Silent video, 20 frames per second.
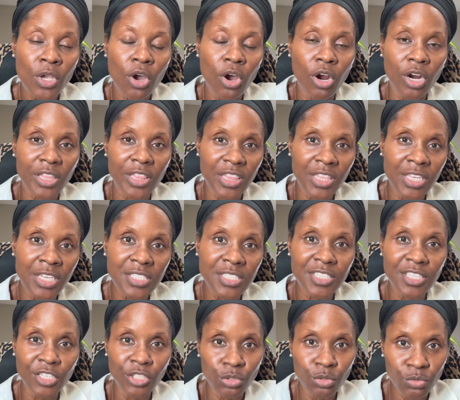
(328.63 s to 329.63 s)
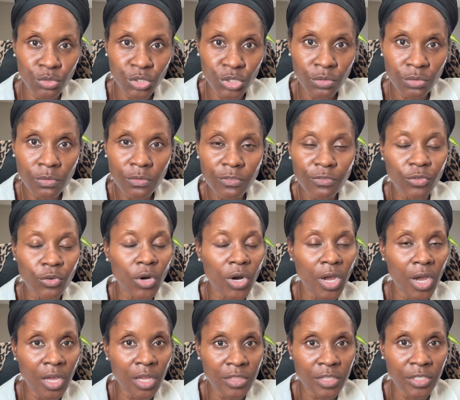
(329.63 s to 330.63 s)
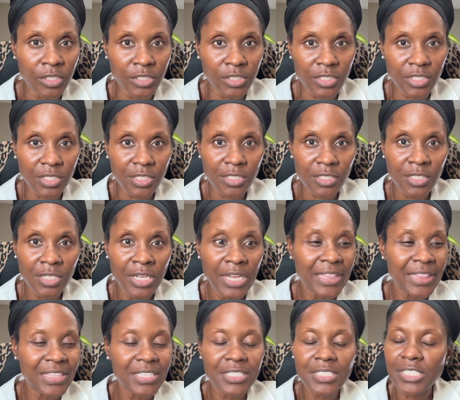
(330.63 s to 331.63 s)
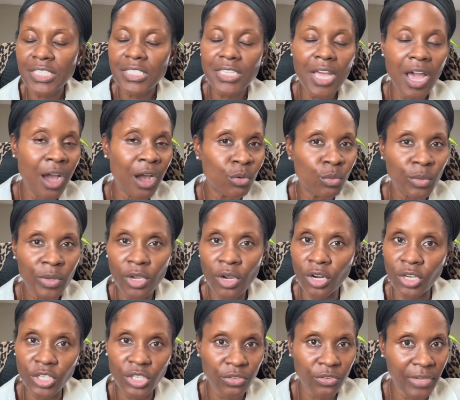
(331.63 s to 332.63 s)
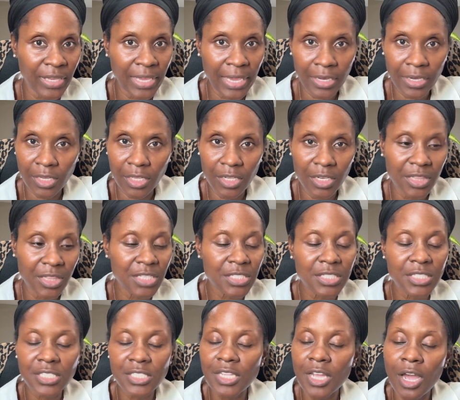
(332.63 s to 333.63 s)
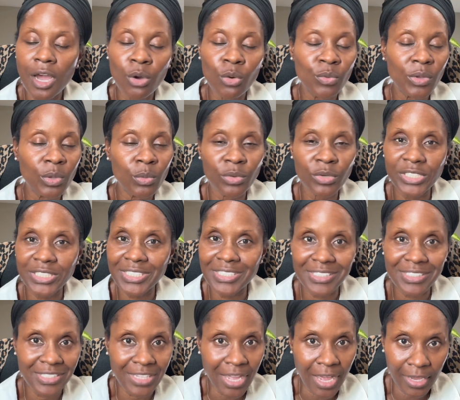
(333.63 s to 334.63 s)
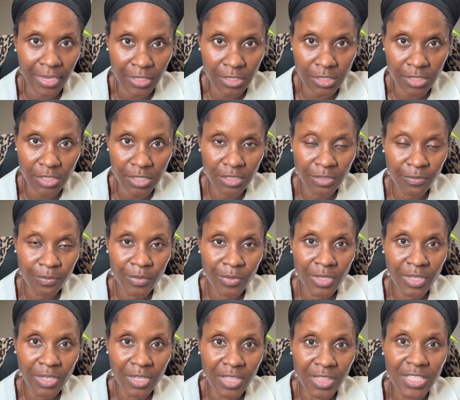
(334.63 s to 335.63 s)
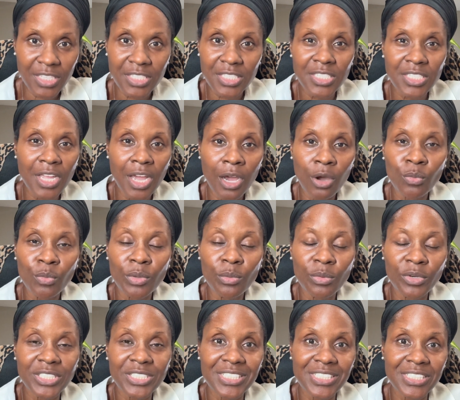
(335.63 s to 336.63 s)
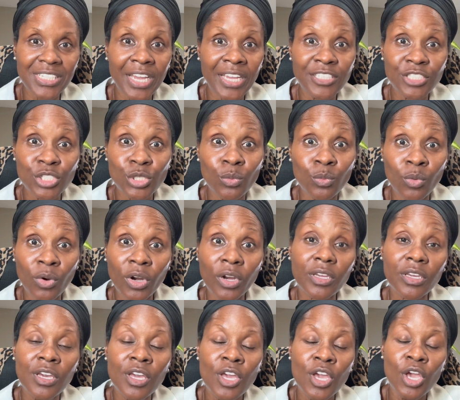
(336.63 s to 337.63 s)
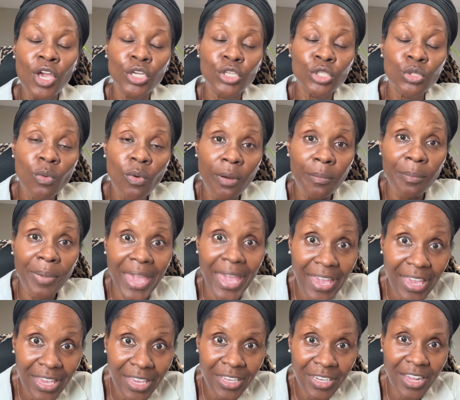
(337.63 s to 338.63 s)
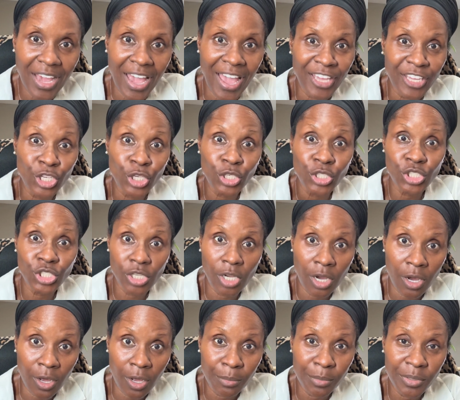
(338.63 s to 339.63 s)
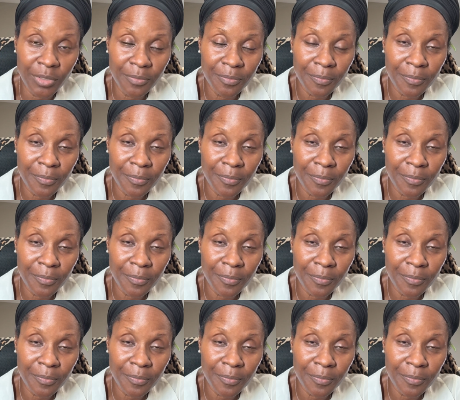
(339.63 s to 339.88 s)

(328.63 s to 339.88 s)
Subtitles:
are things that you do for others. This is how we are created. This is how we were designed. This is how we were designed to work. You are paid at your job